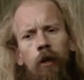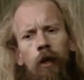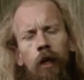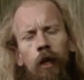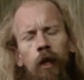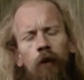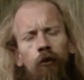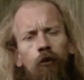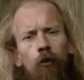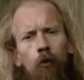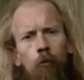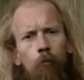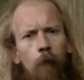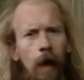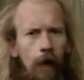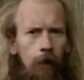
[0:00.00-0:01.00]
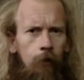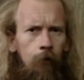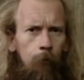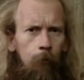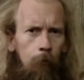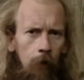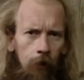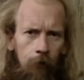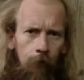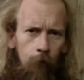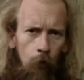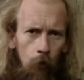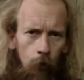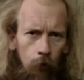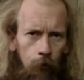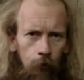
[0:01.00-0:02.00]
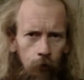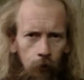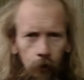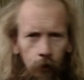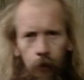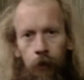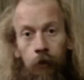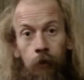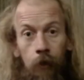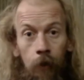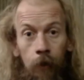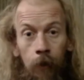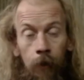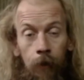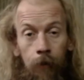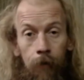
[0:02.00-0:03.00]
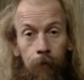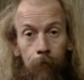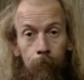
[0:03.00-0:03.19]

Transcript: It's all backed by force at the end of the day.